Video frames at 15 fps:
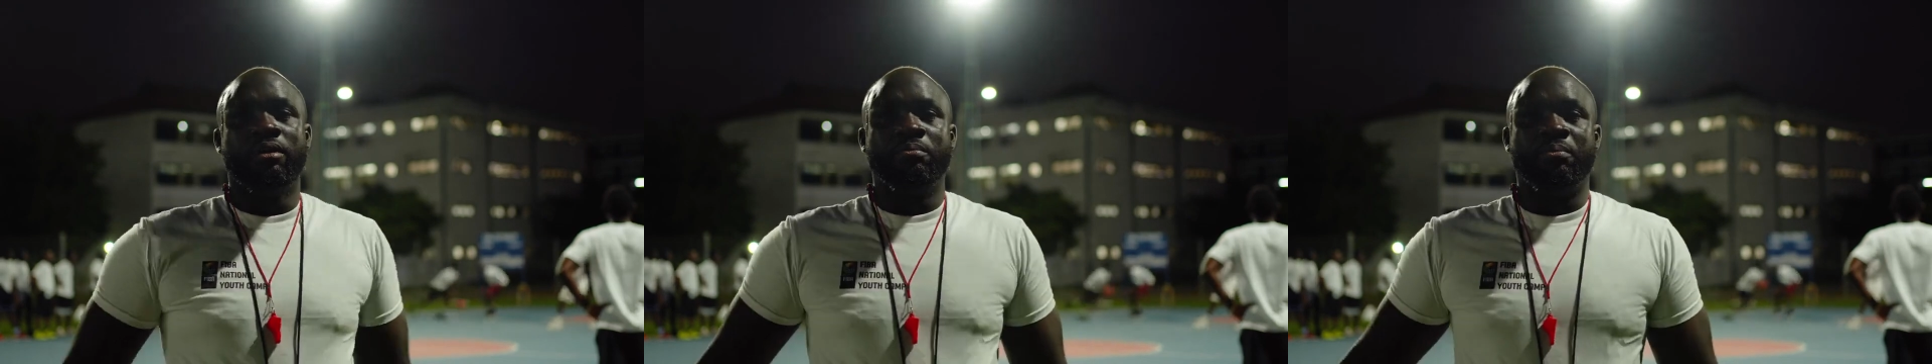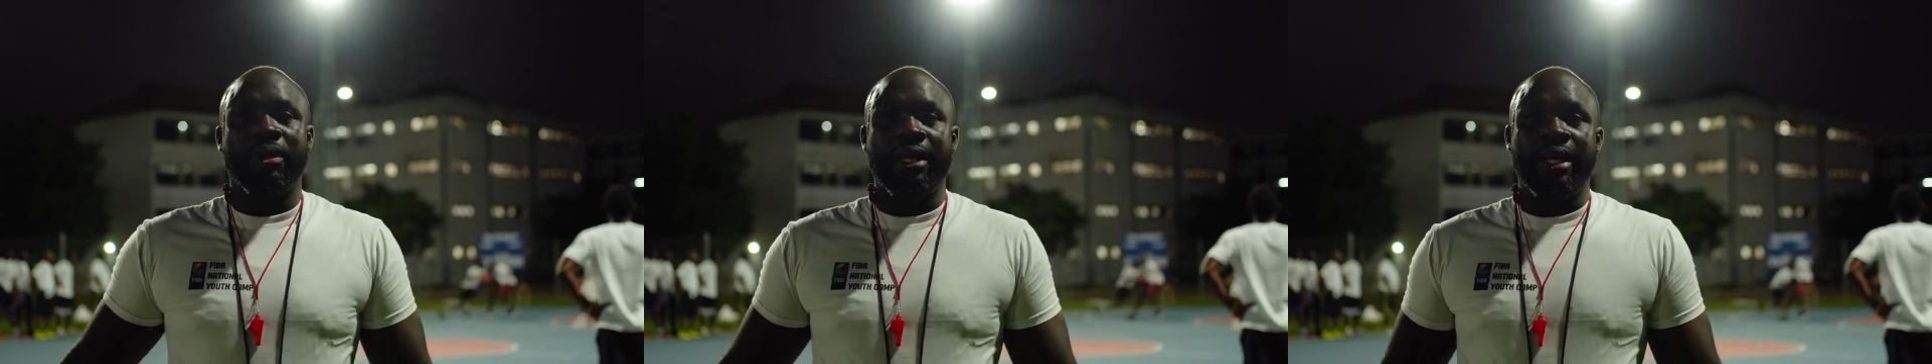
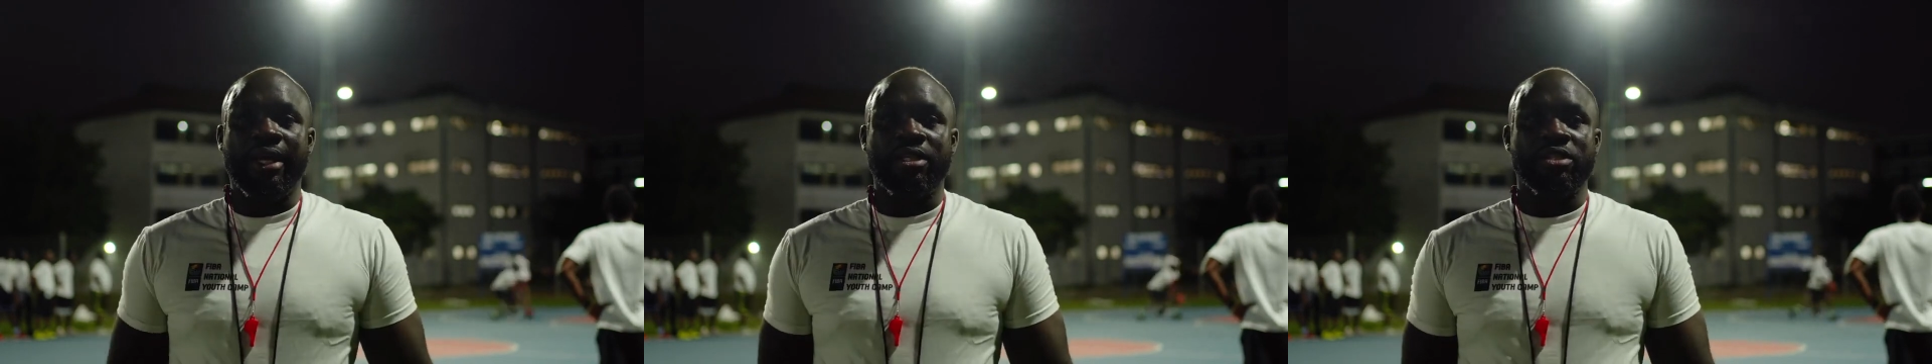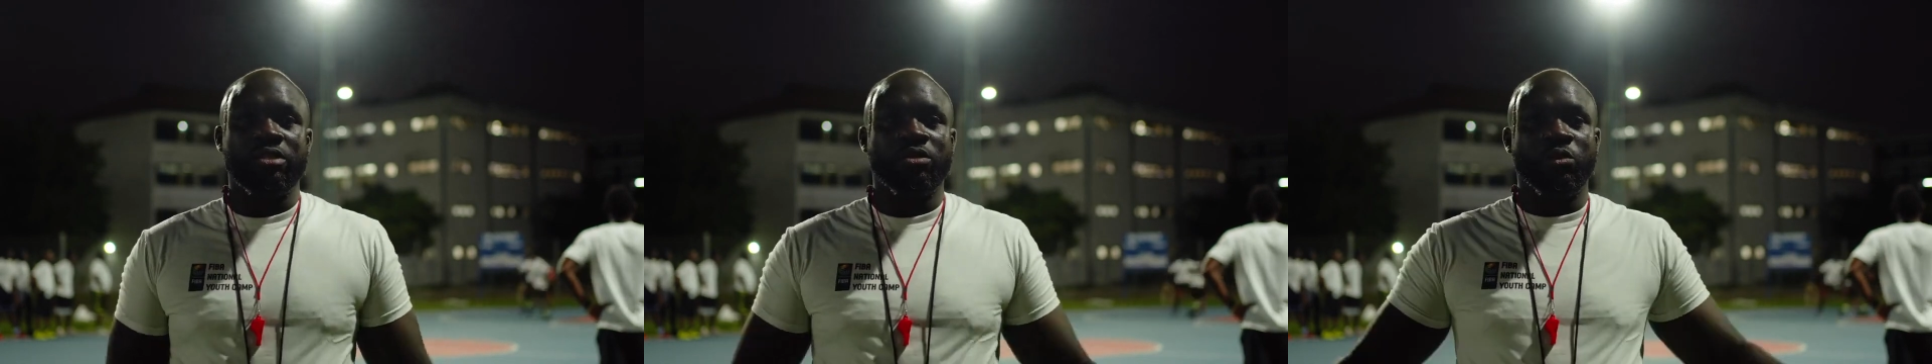
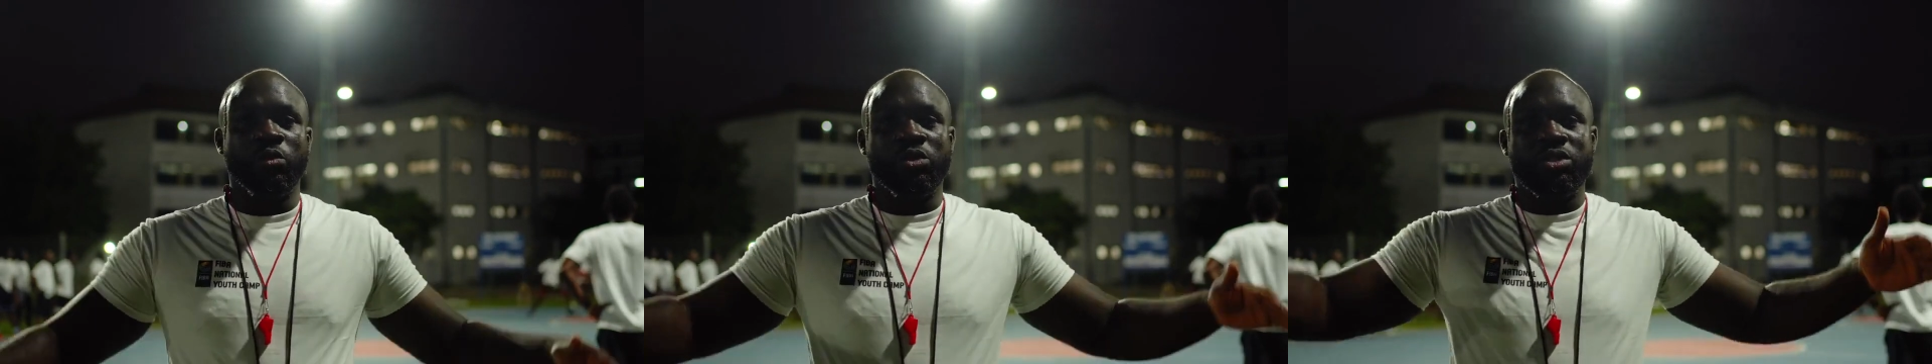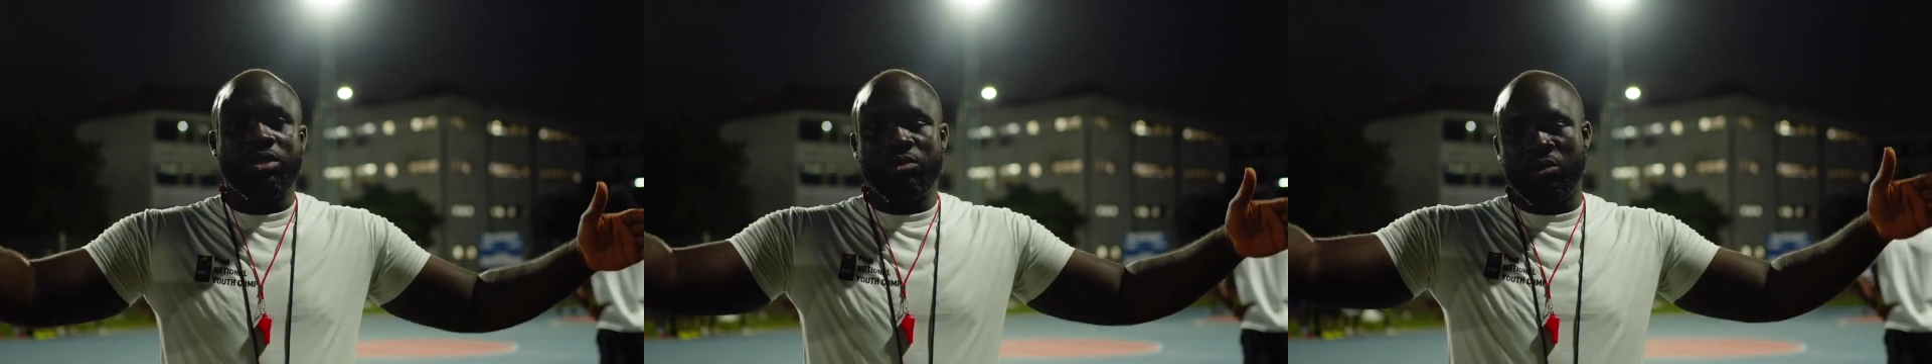players
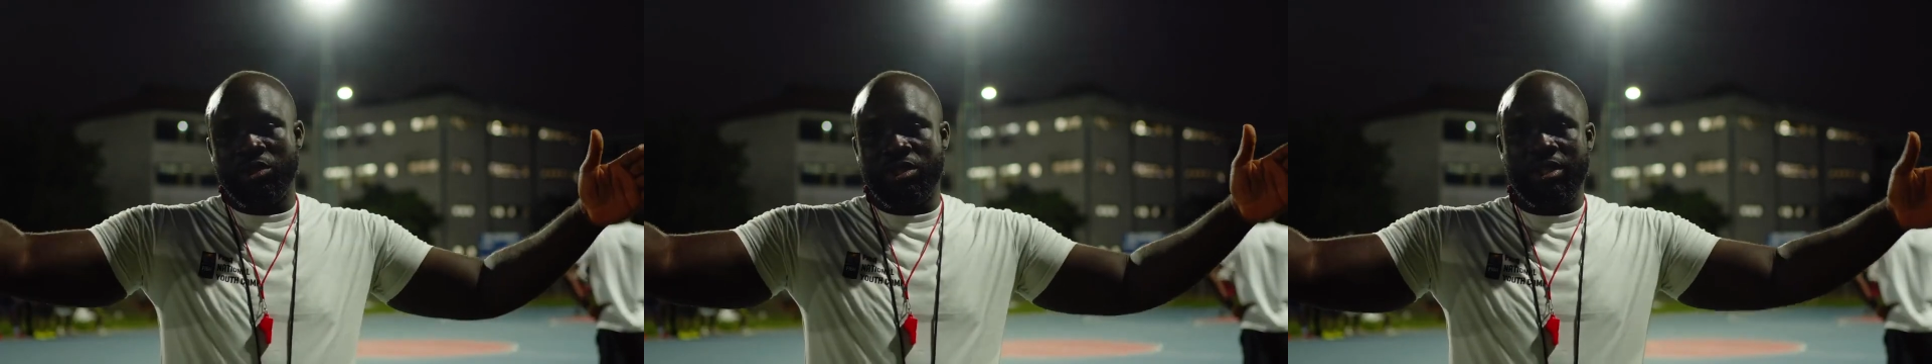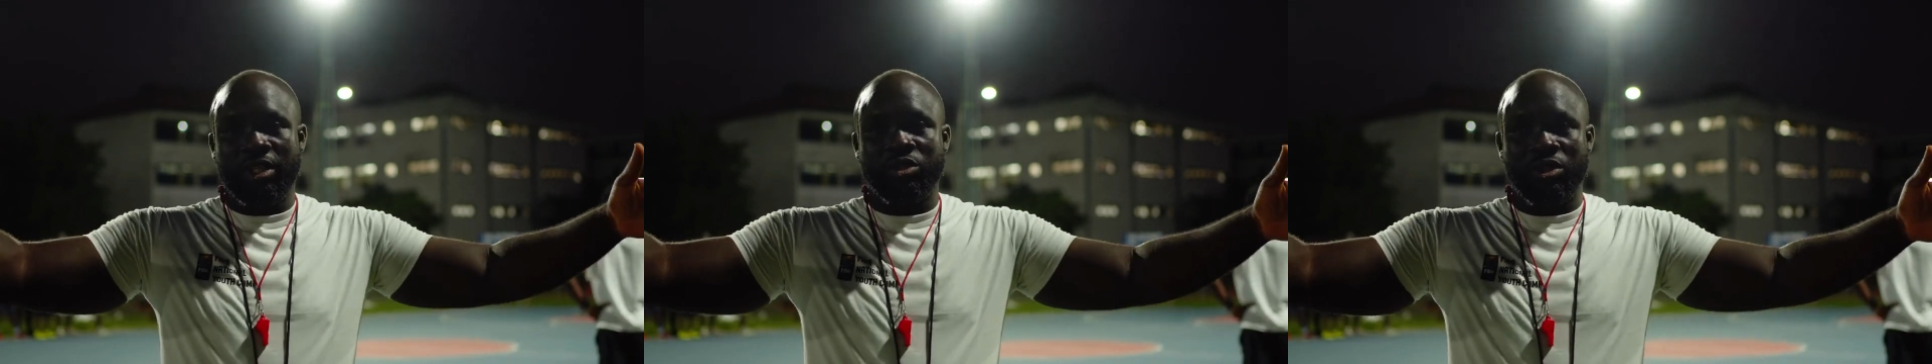will, will
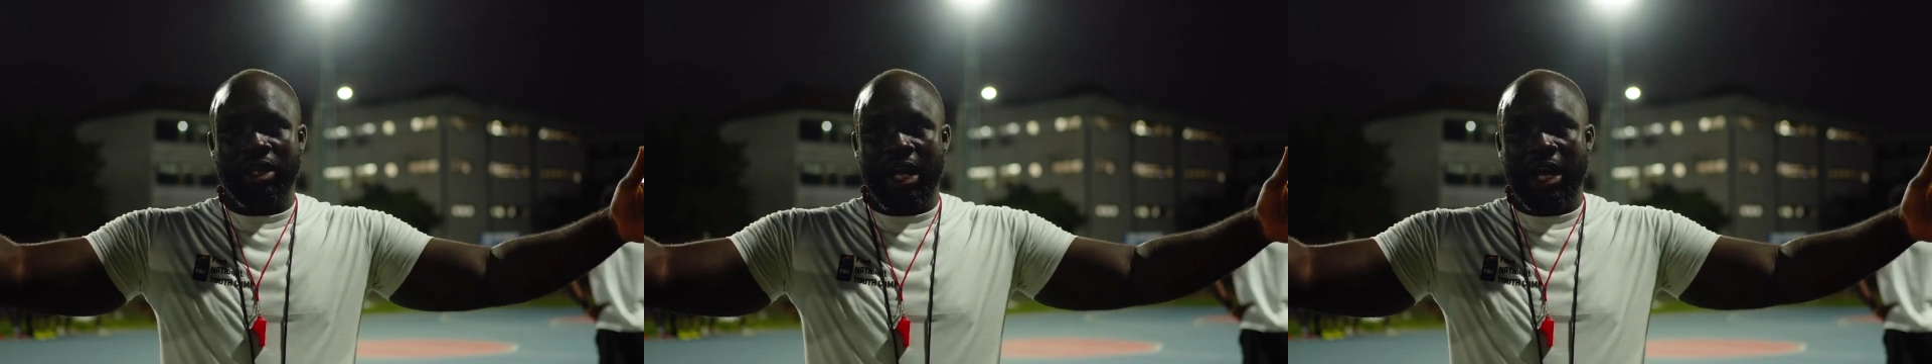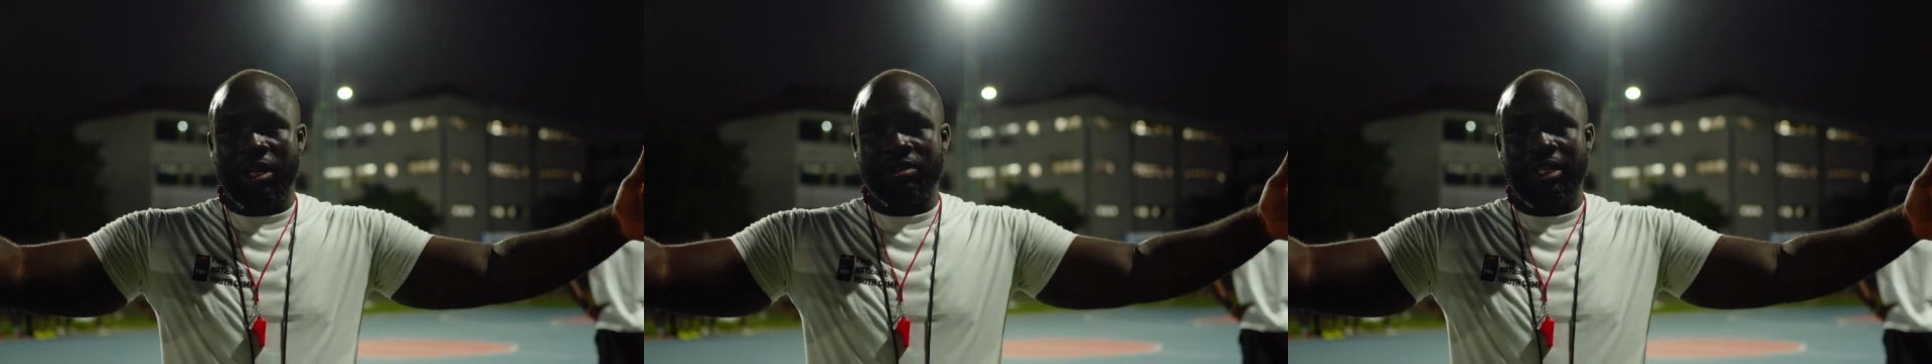stick to
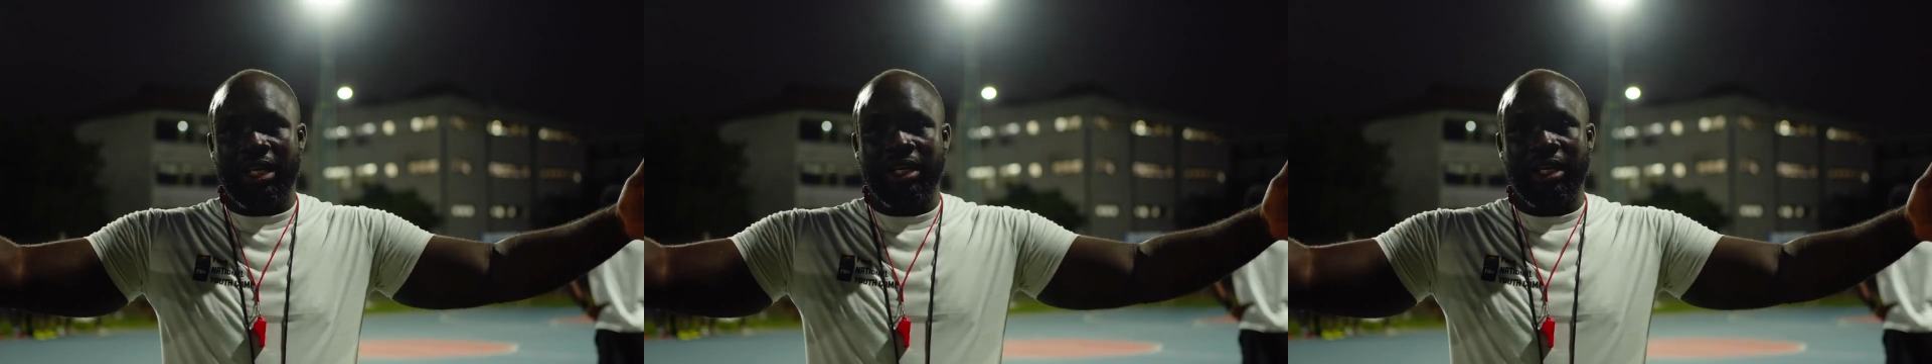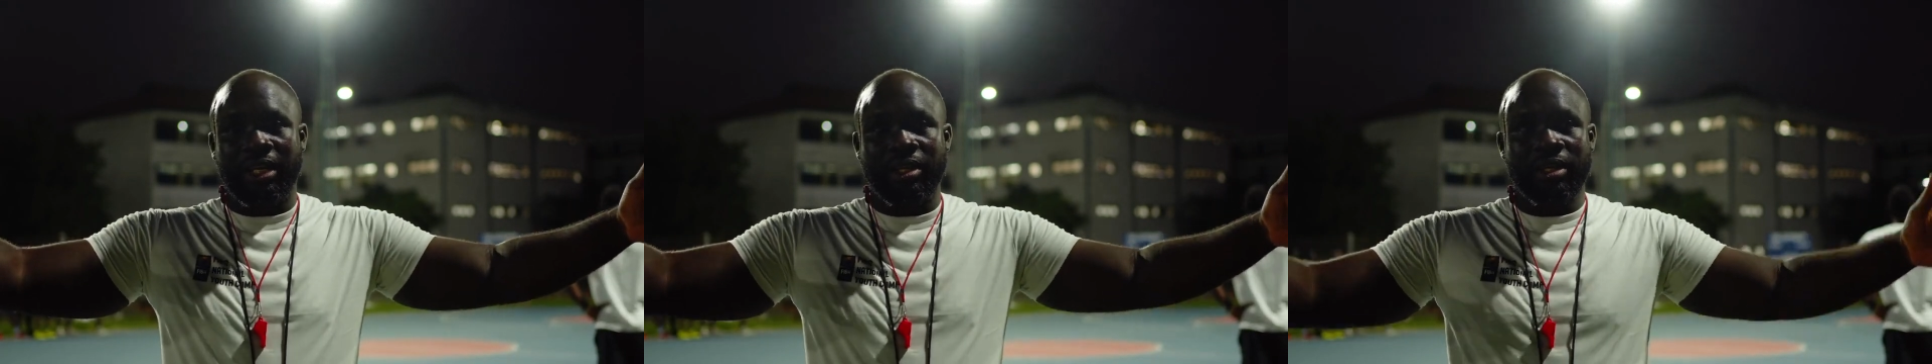the outer
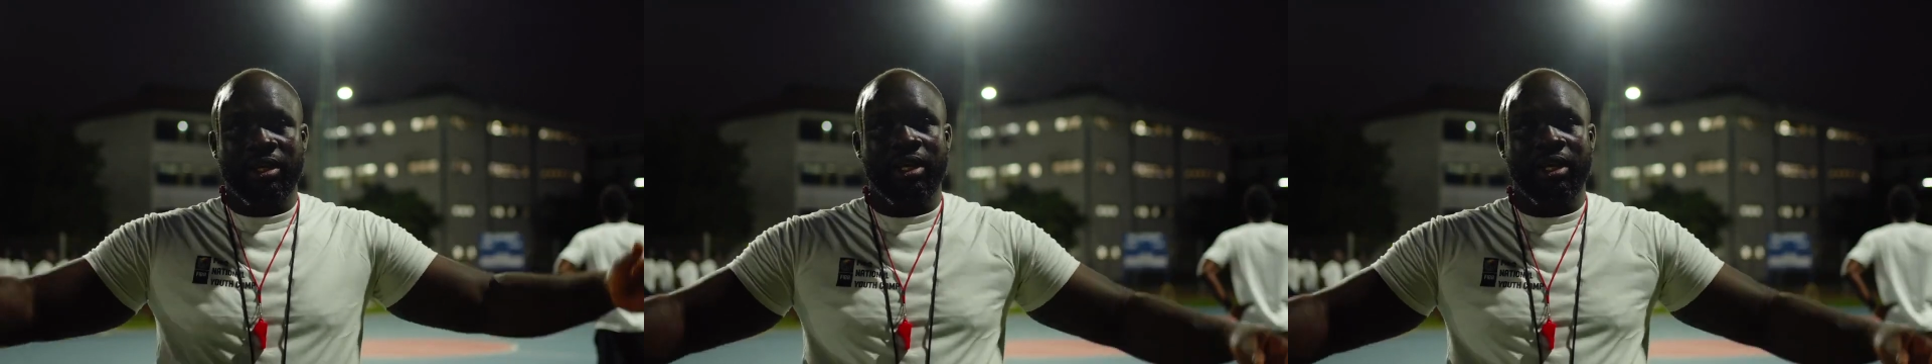lane,